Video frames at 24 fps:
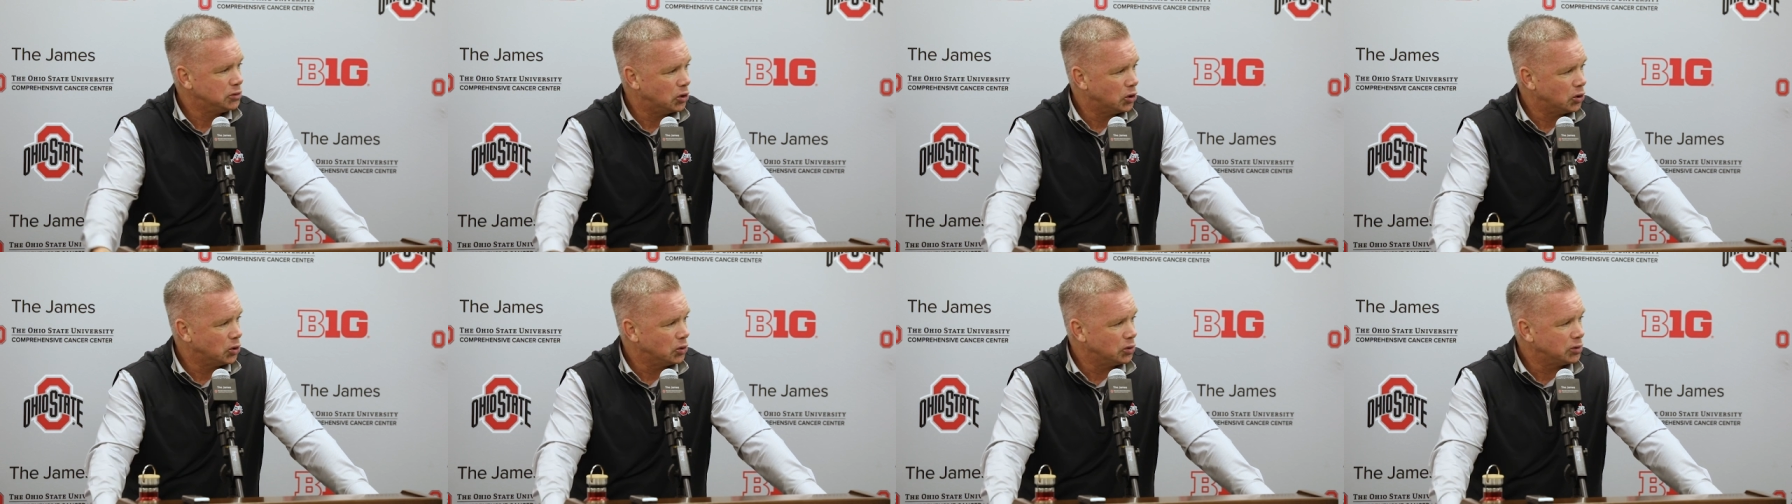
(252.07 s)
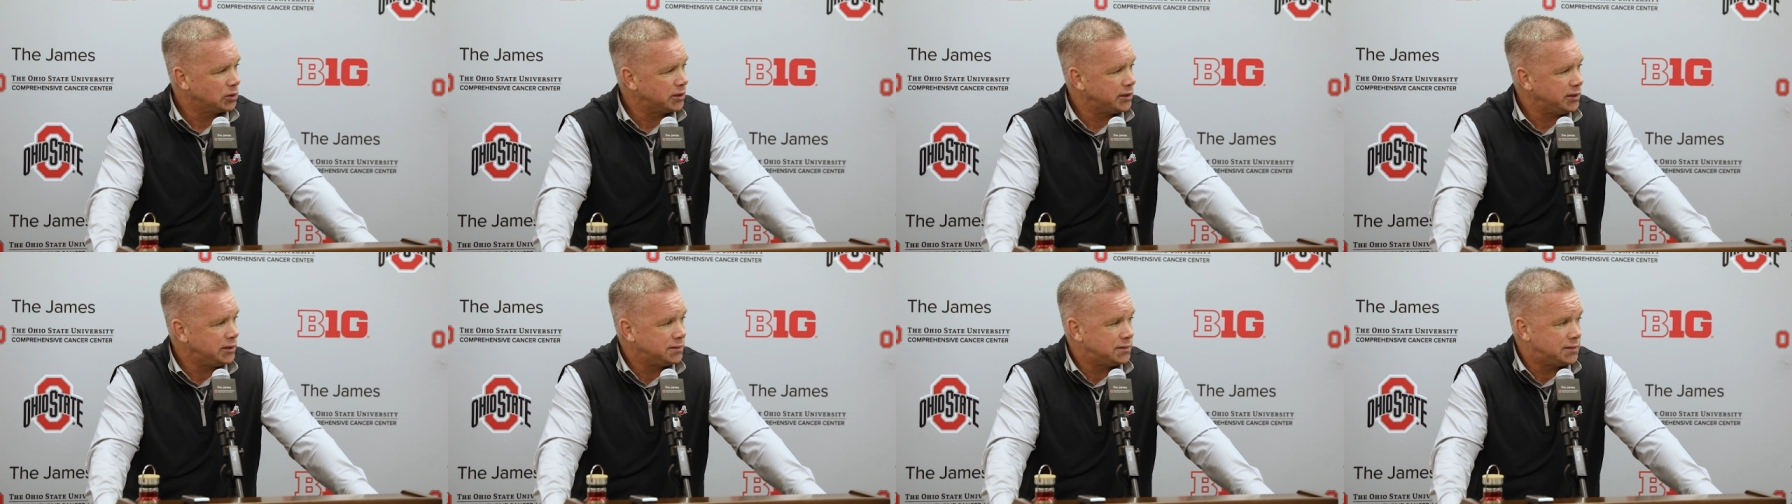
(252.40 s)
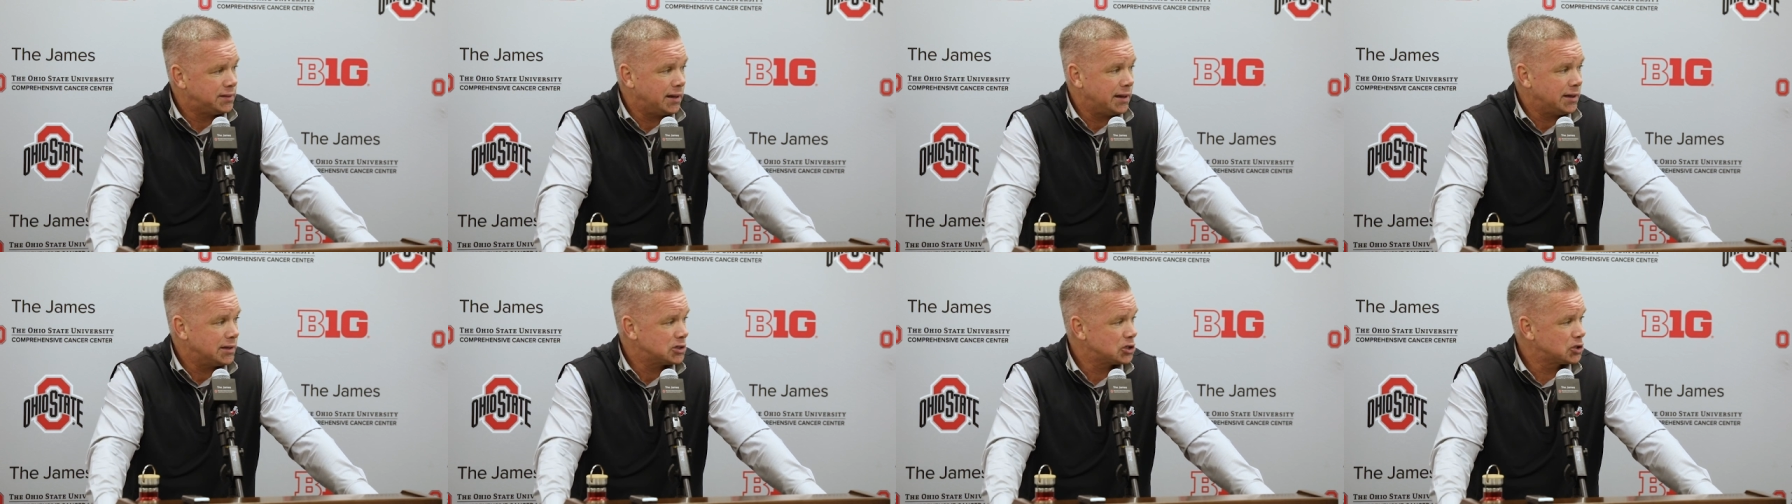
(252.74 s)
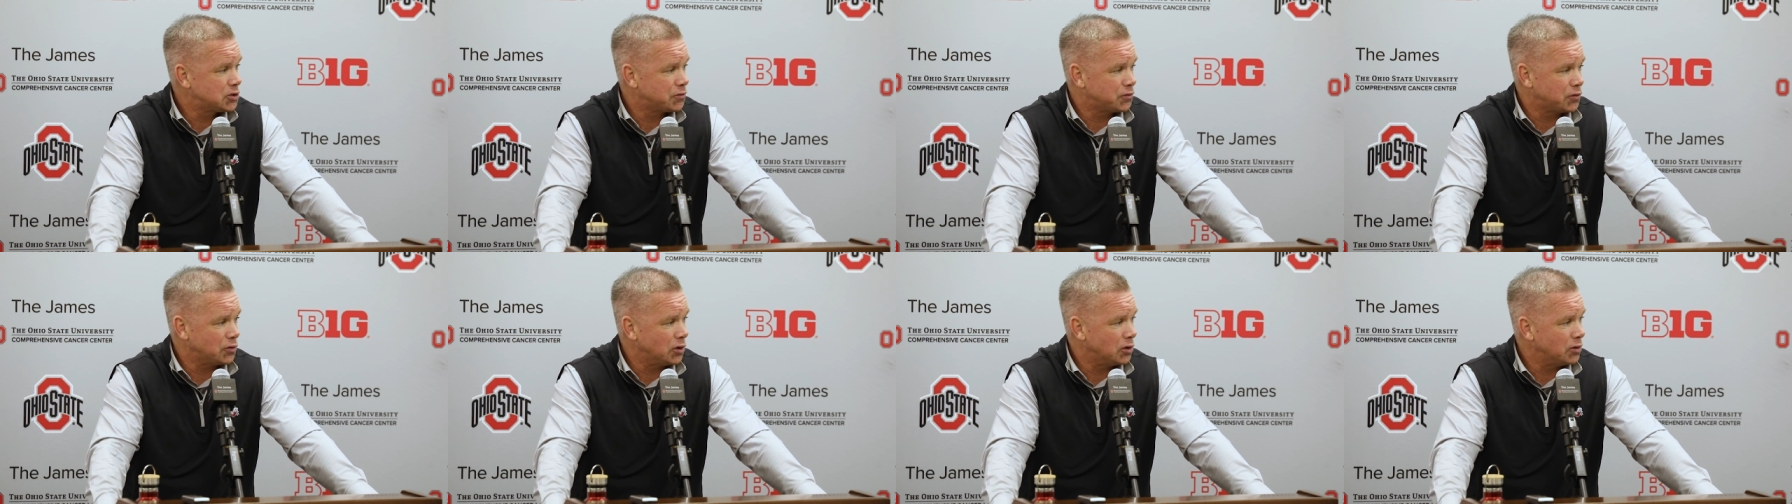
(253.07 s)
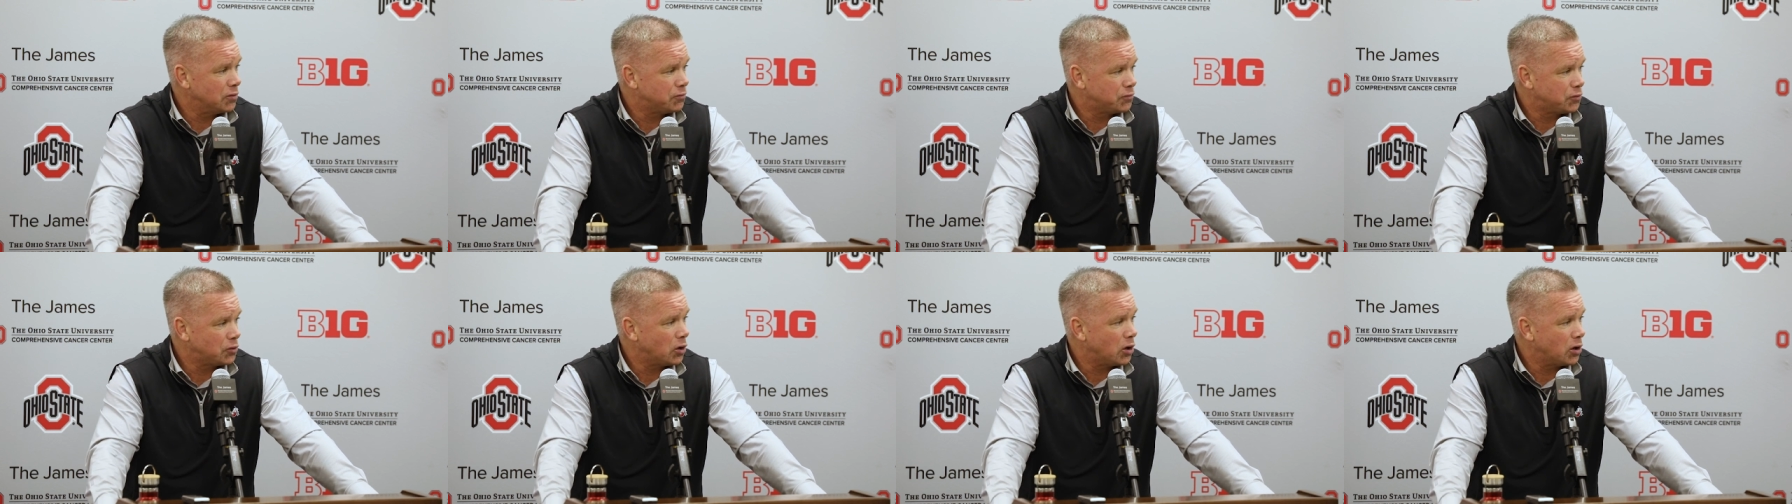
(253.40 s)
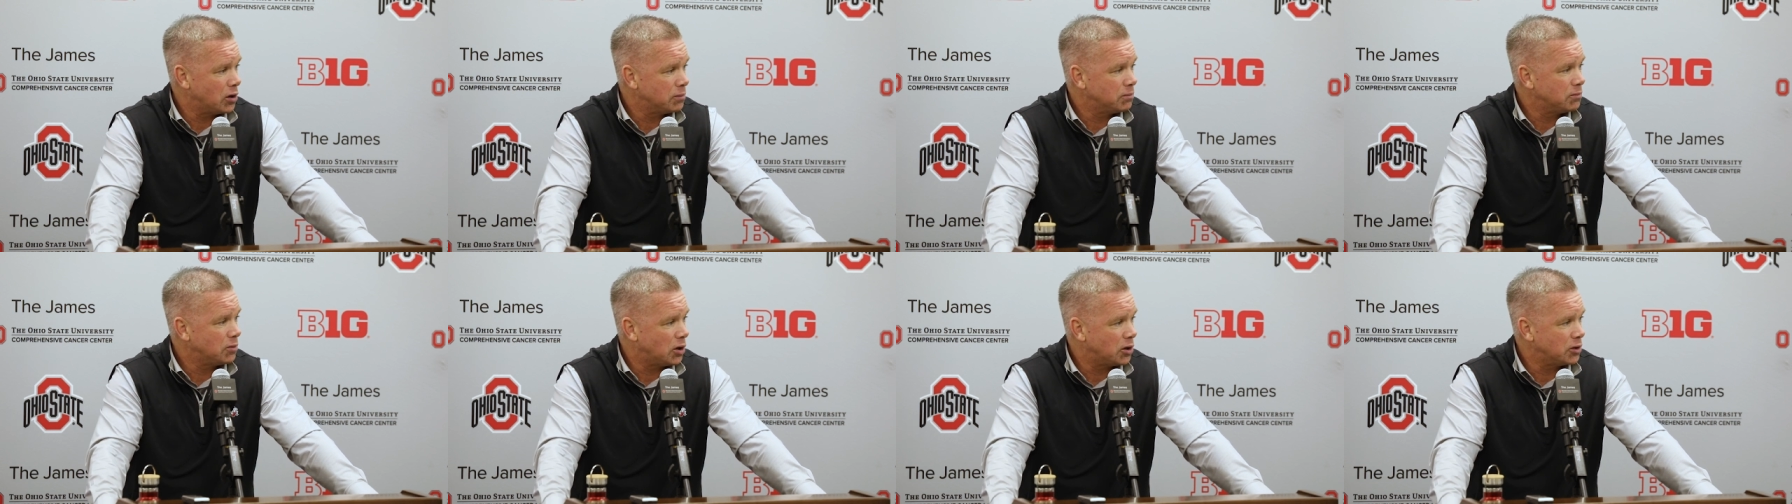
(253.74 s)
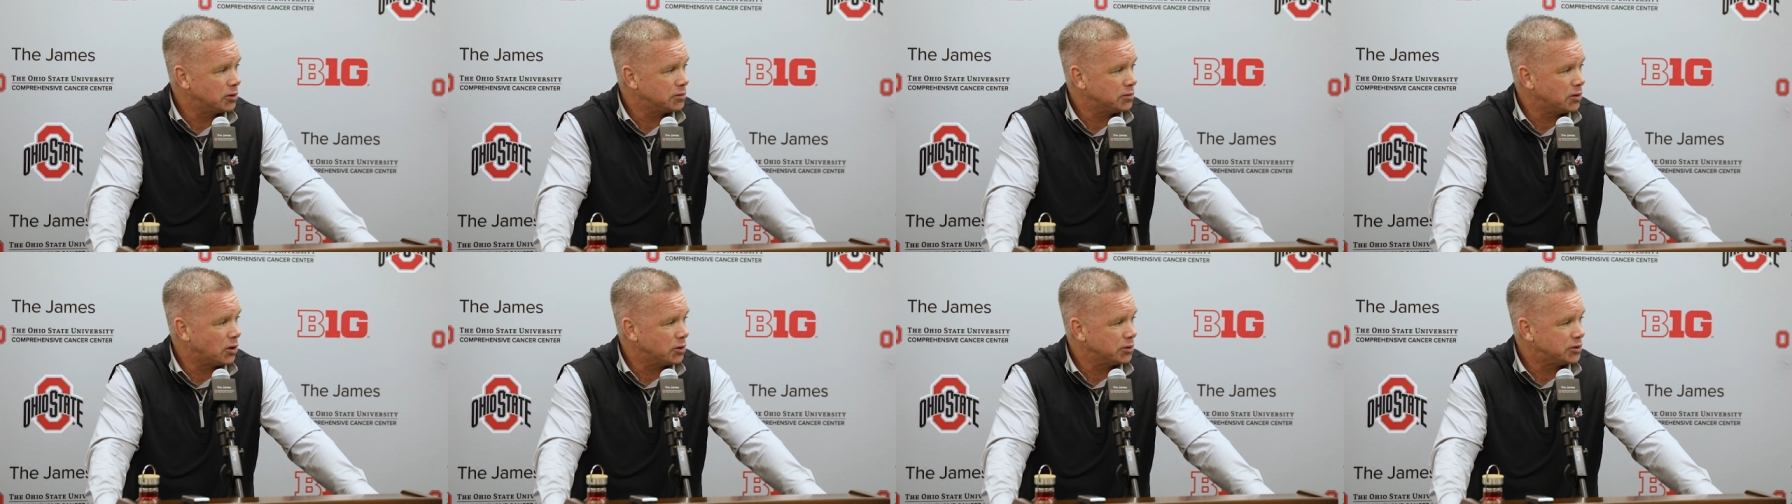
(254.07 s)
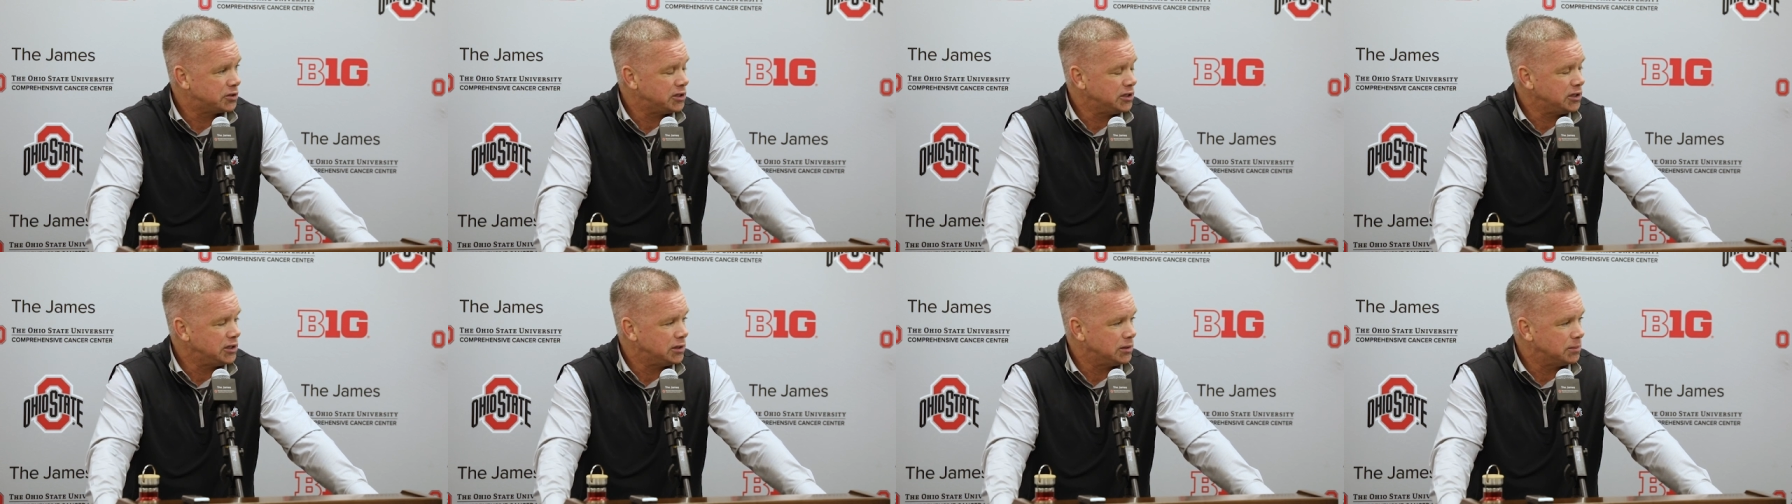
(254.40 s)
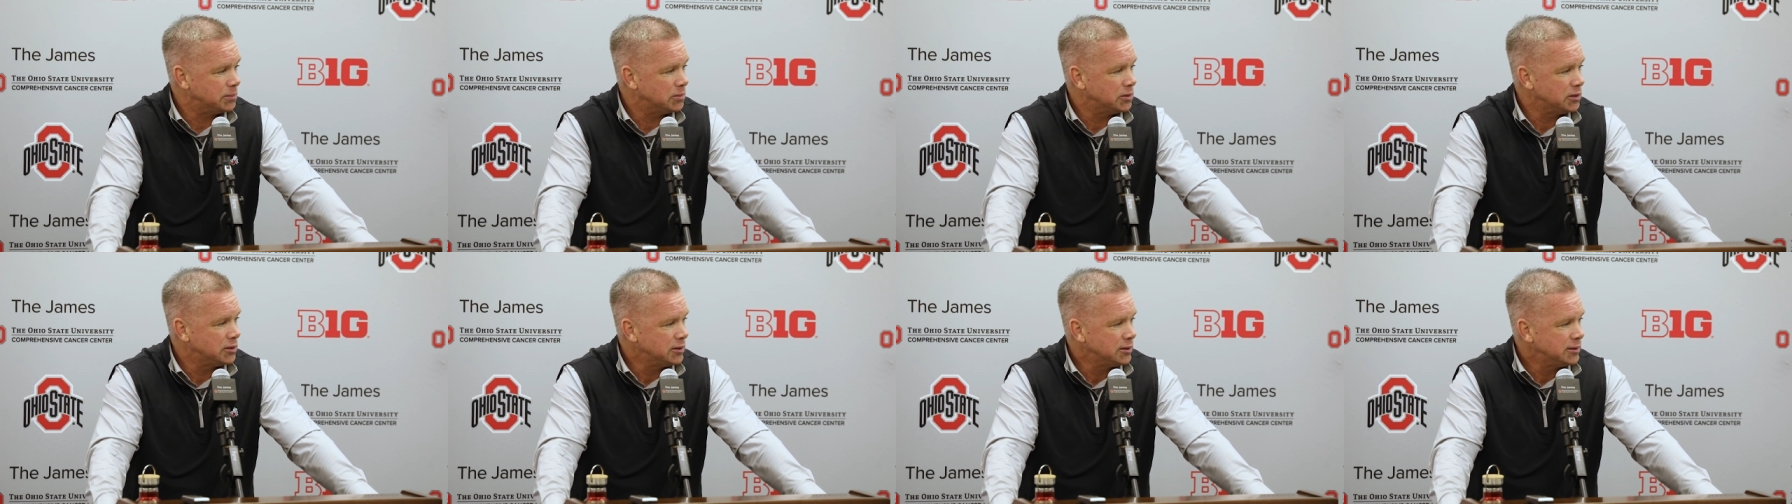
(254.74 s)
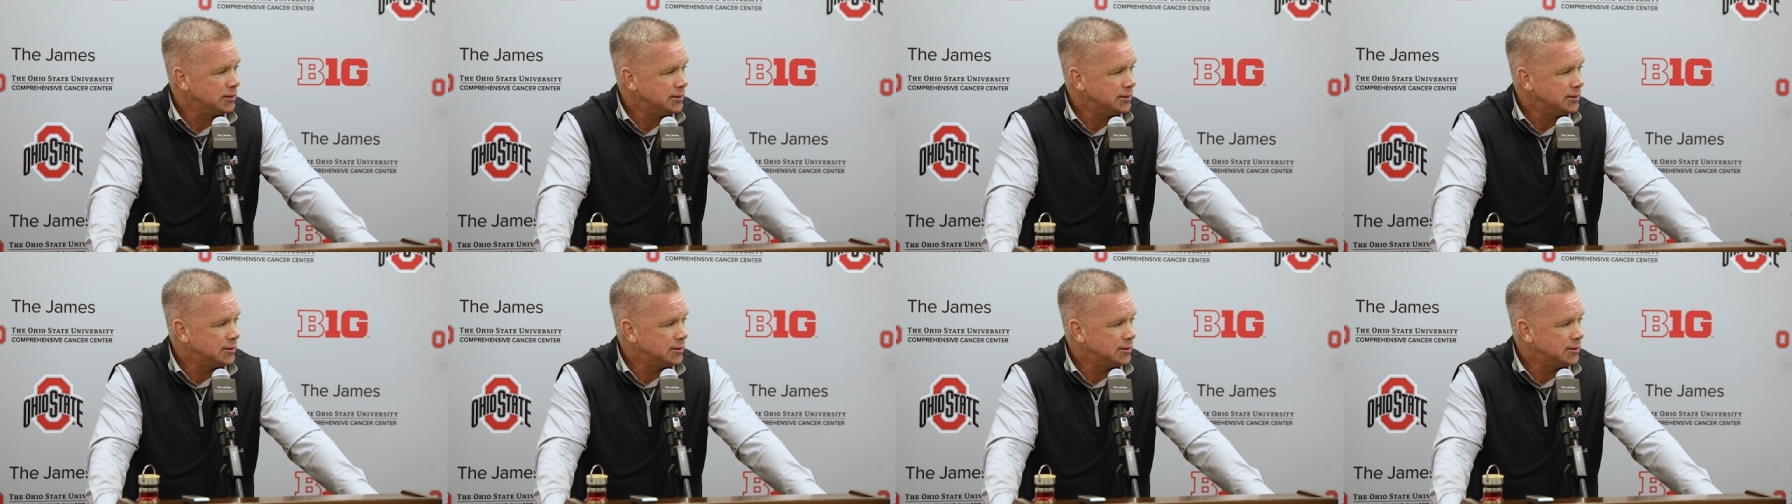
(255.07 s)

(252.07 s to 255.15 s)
early tests for, for our, our, our team.